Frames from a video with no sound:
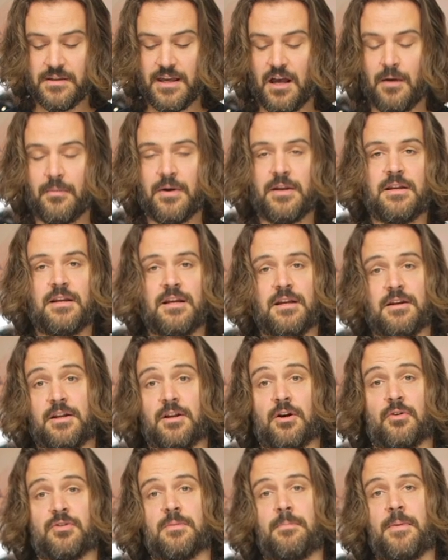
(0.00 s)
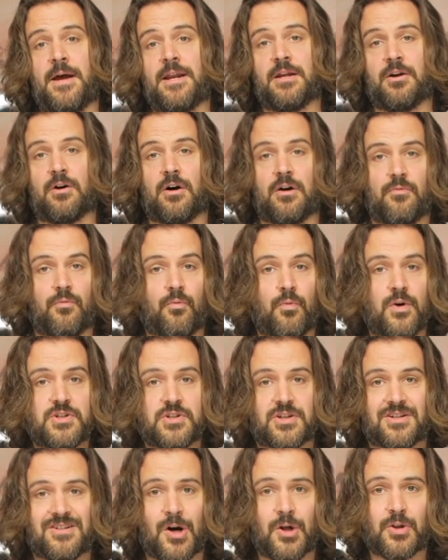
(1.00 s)
of the helmet, you know, depending on
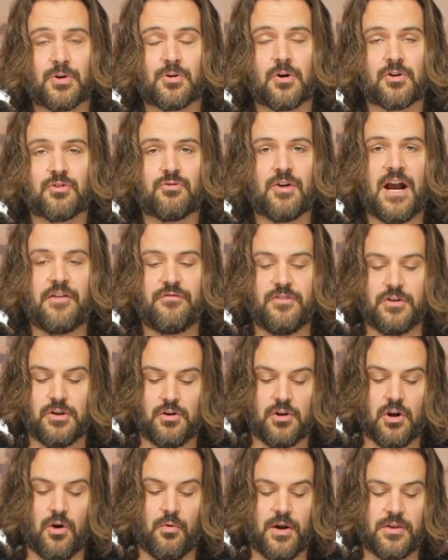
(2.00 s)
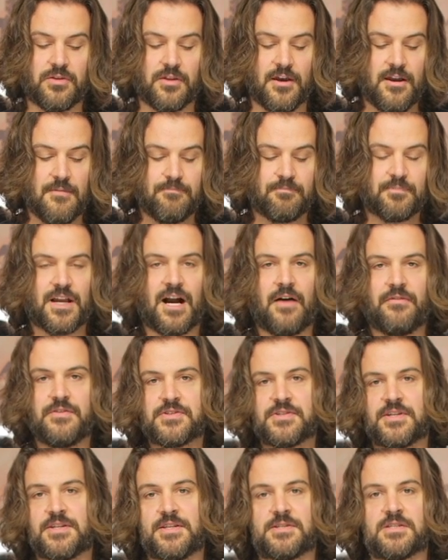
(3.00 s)
which color or graphic you go with,
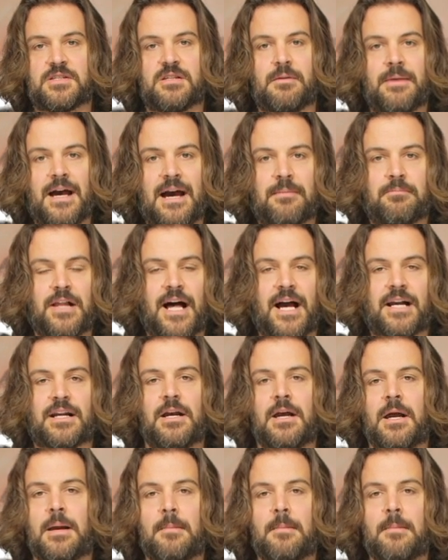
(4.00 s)
obviously this is the matte black,